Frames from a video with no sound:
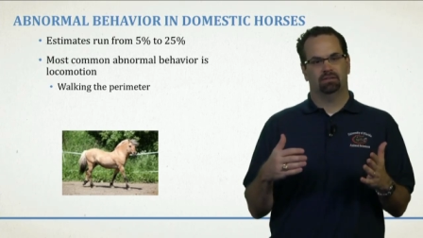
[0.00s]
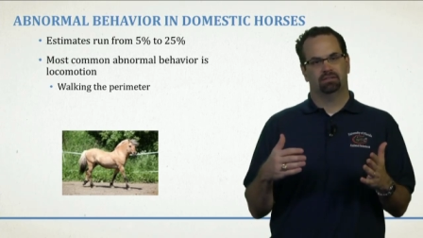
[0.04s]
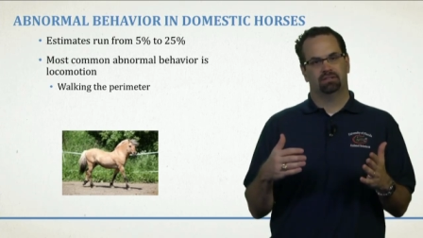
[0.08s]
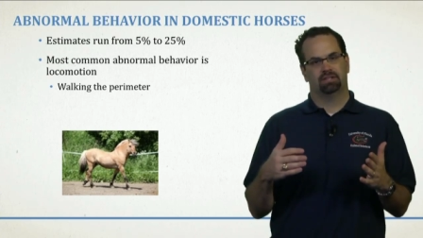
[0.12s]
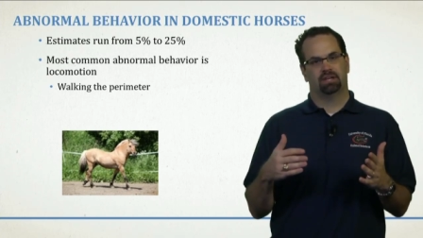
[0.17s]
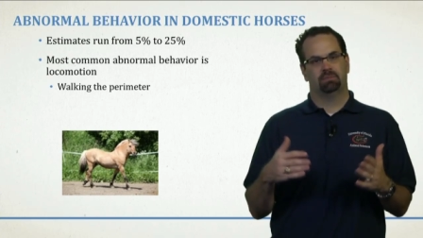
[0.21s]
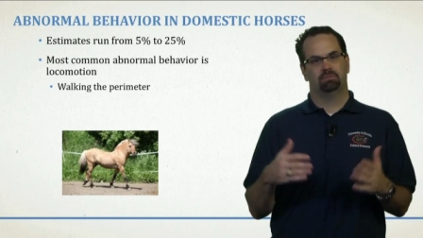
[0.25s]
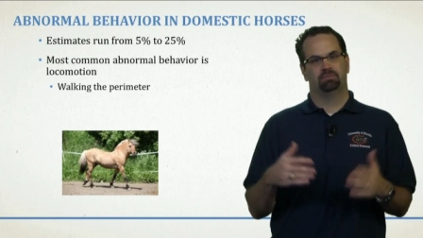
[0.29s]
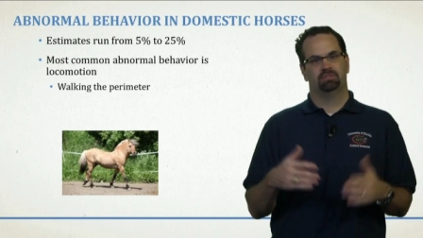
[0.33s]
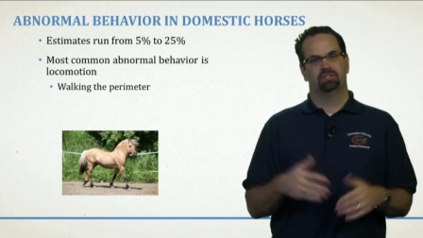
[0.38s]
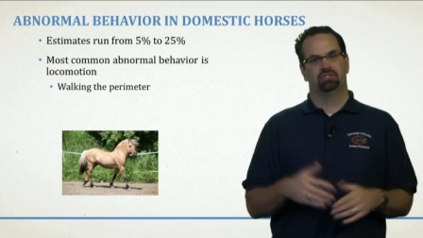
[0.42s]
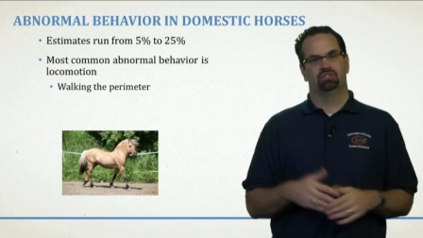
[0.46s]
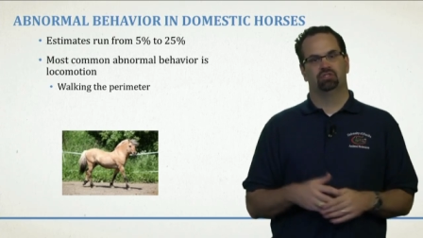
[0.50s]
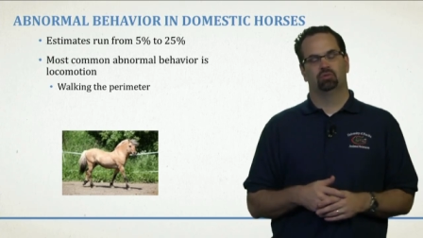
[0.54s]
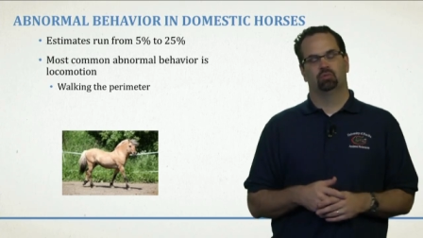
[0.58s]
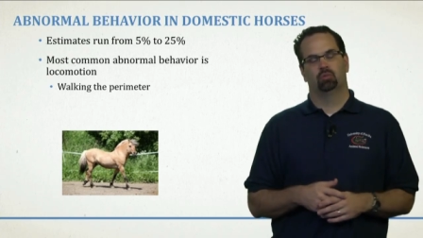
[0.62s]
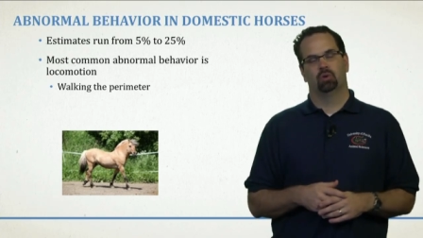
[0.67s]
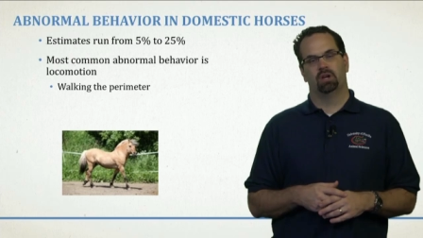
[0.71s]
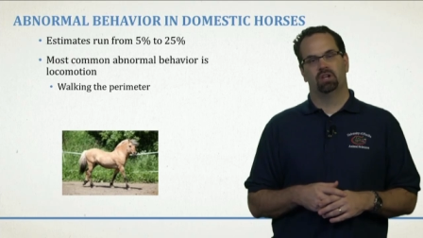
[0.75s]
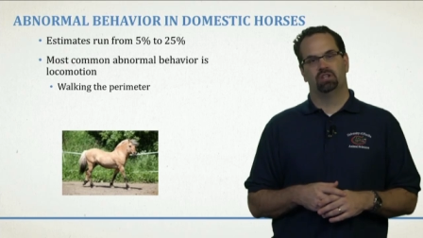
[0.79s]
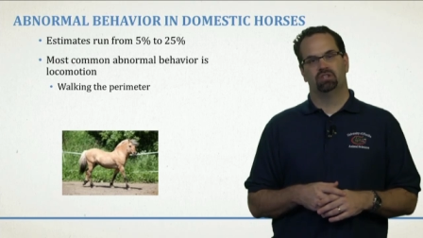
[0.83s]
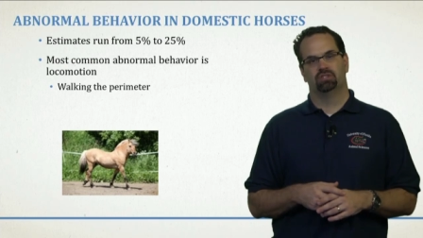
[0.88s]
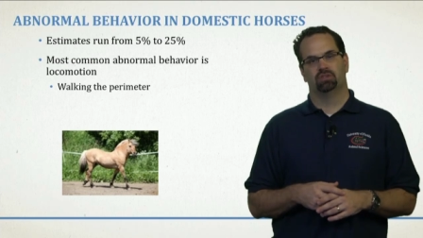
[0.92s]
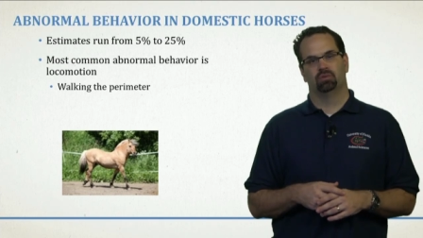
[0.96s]
type
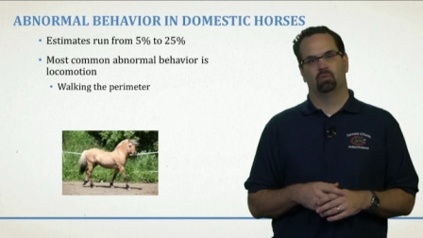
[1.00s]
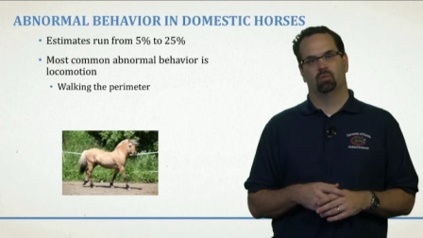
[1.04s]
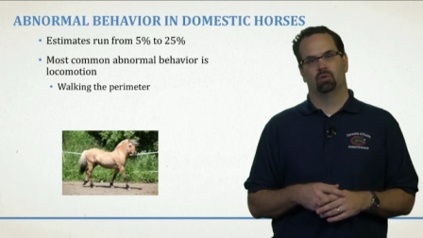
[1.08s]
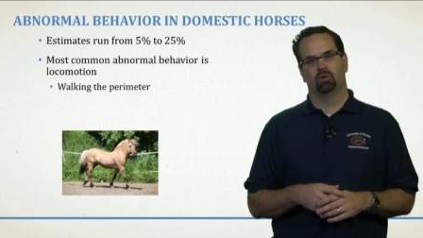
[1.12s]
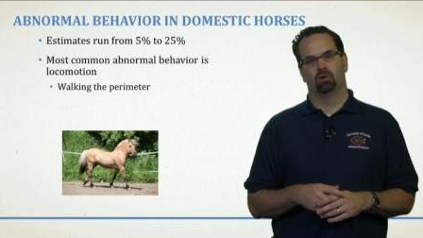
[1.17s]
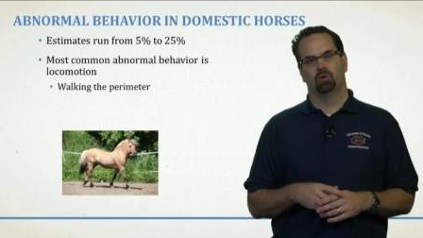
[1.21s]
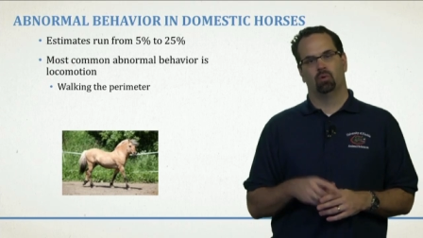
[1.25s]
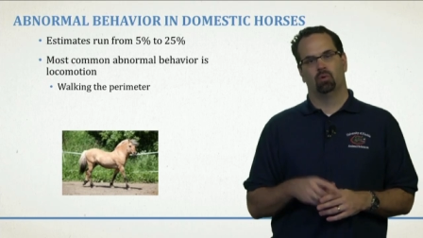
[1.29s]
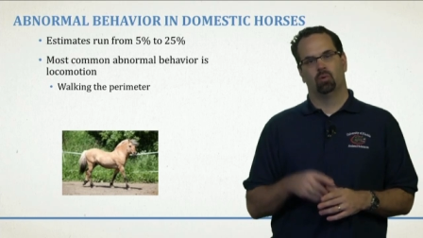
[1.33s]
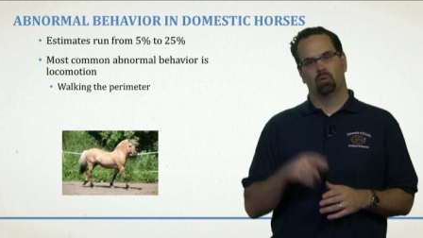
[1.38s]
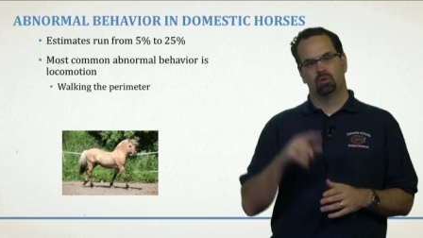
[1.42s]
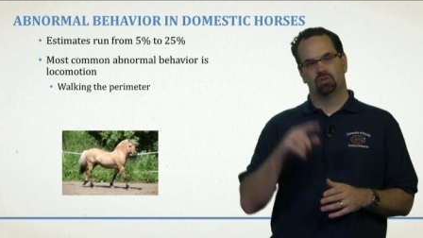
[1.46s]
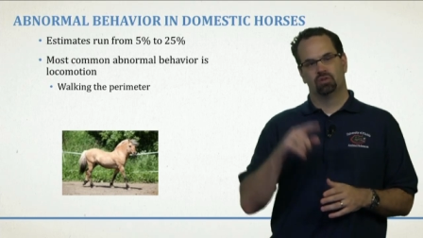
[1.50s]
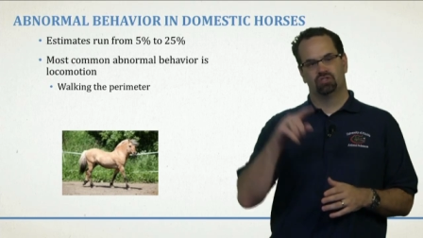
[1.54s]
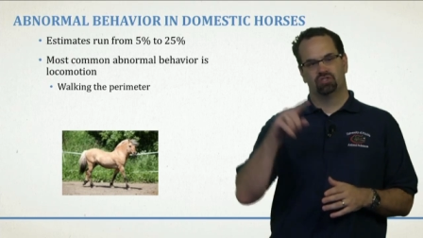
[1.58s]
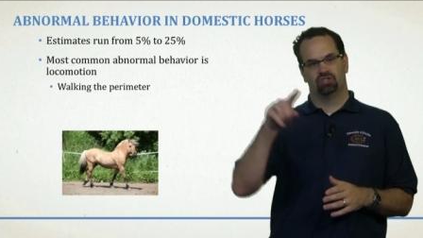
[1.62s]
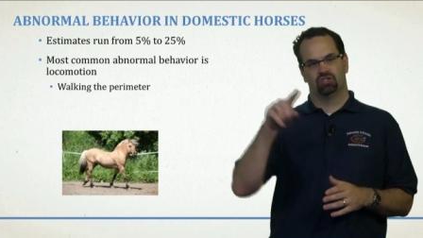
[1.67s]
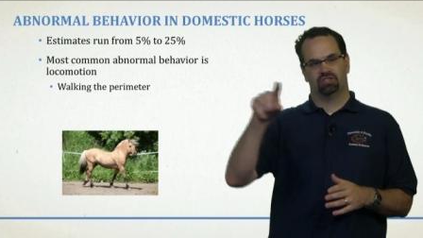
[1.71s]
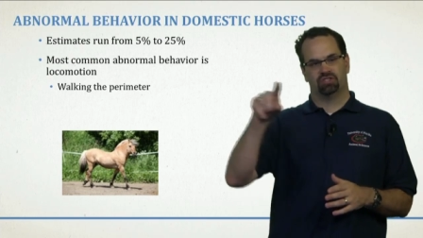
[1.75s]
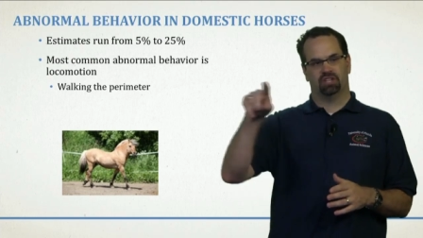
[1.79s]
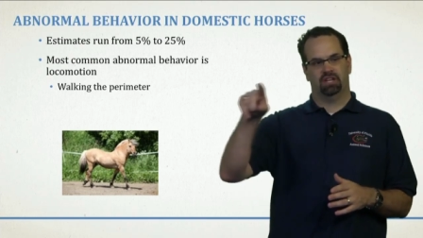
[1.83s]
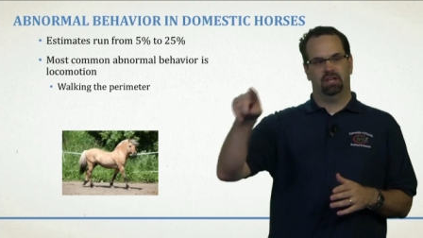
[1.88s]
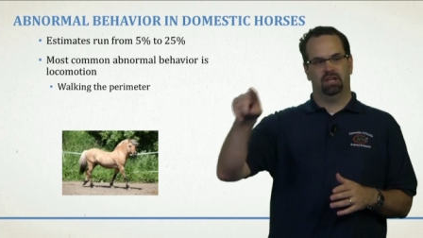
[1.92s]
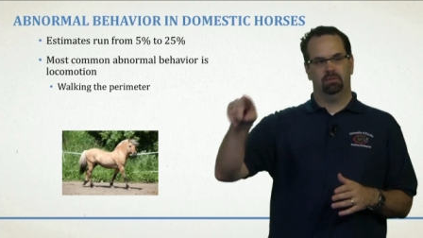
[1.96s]
situation where a horse
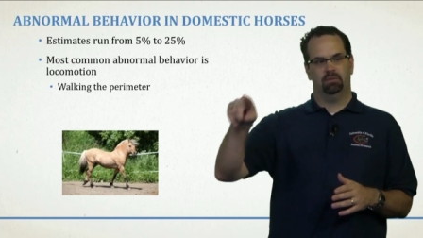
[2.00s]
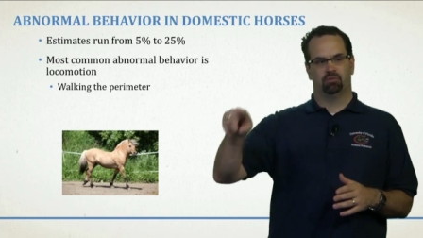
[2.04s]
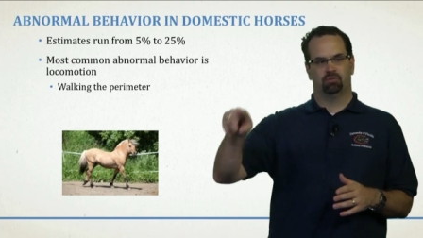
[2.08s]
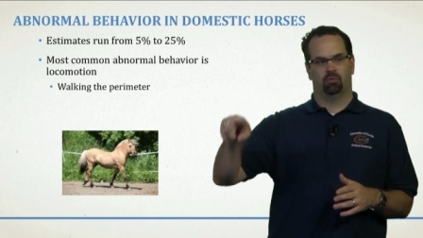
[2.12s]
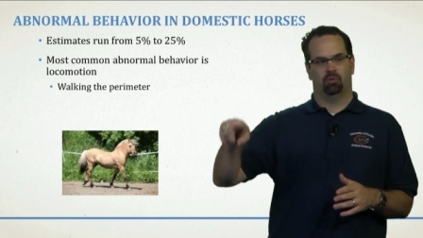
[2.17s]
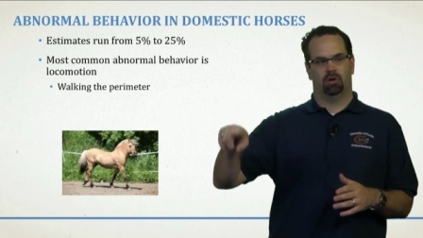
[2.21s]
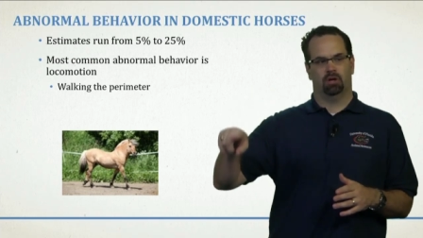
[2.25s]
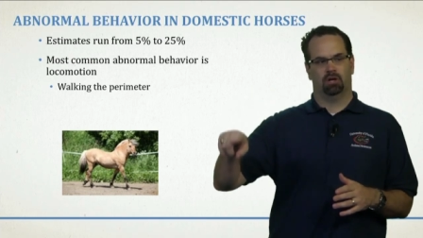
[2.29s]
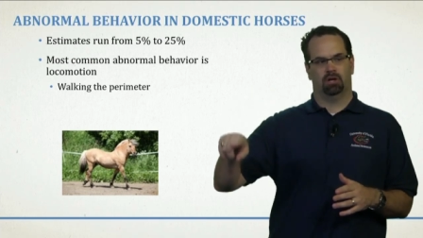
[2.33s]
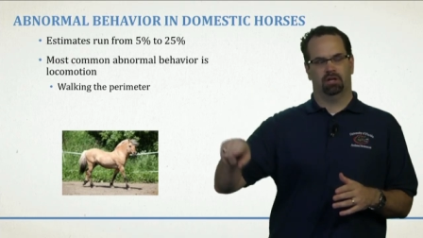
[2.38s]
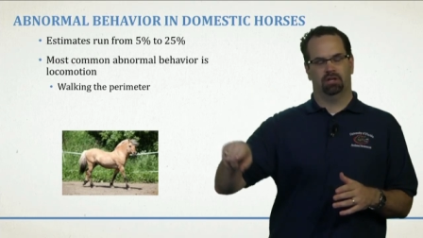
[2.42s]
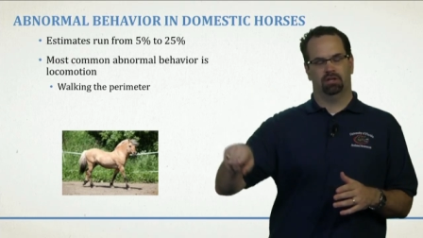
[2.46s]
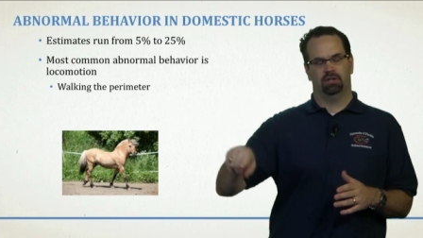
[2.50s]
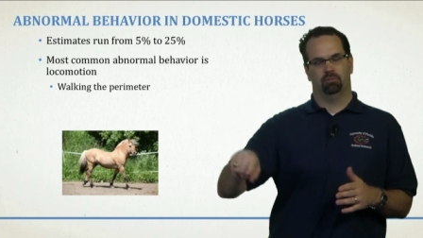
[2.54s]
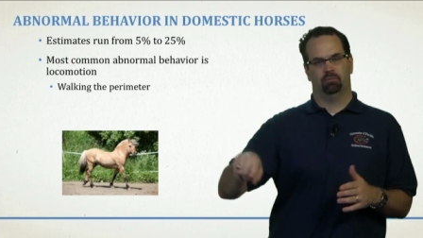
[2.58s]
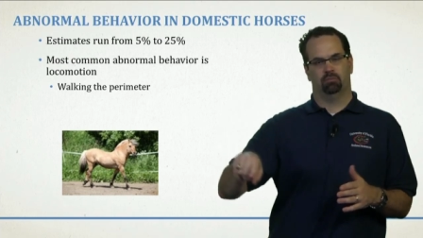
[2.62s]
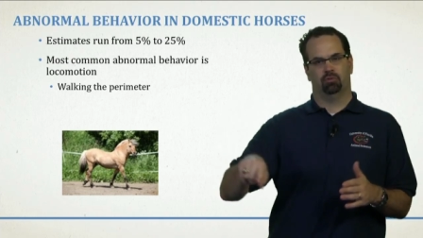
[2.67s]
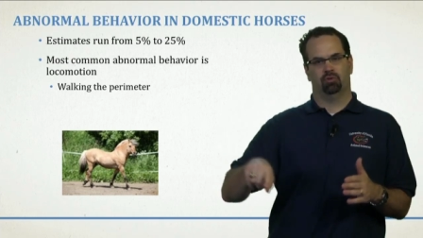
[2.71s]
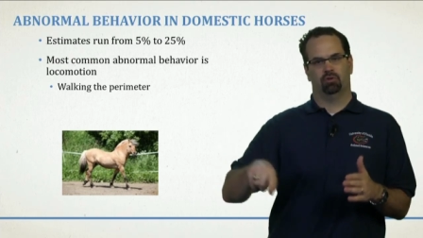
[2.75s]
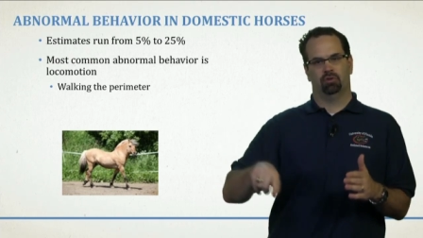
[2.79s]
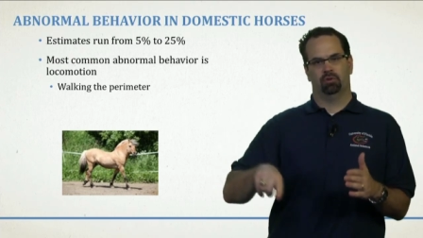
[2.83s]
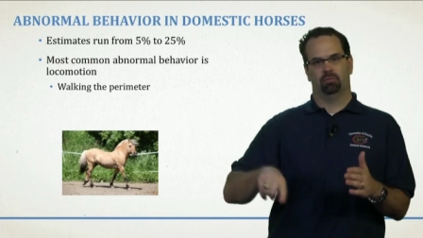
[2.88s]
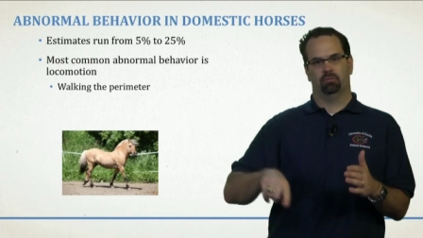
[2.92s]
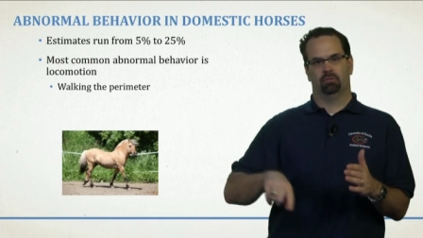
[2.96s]
just keeps walking the
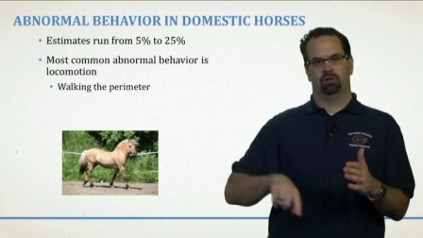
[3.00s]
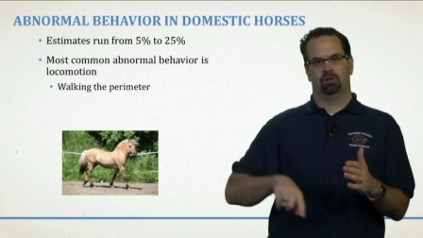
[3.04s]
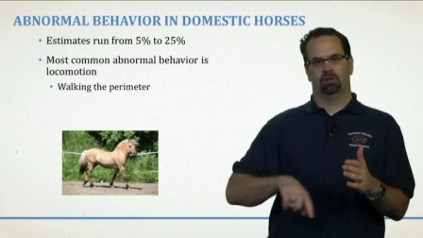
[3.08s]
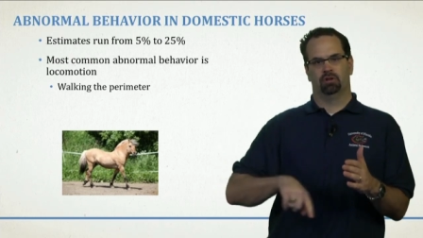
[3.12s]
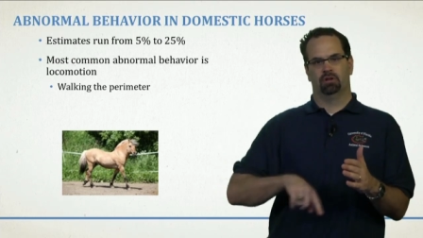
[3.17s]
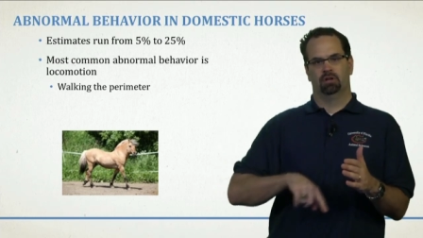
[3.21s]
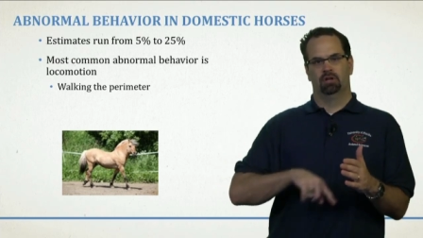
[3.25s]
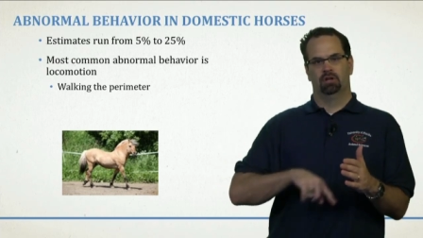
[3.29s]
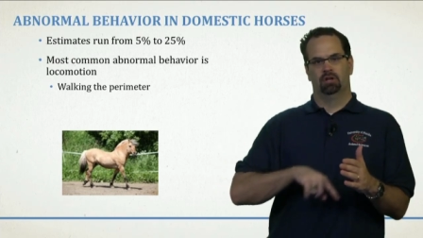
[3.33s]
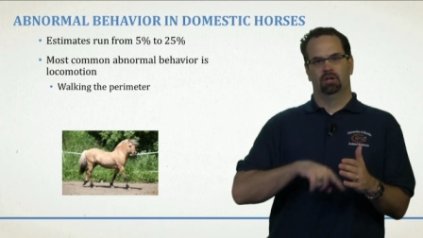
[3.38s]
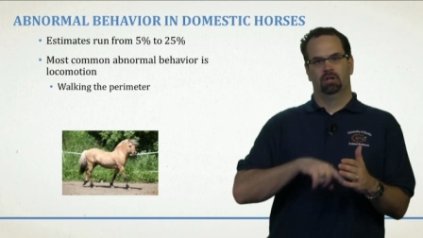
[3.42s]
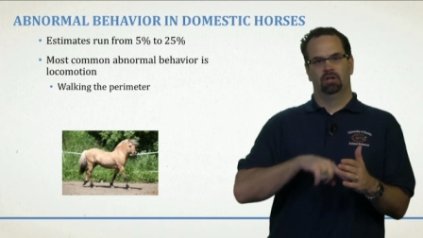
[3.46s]
perimeter,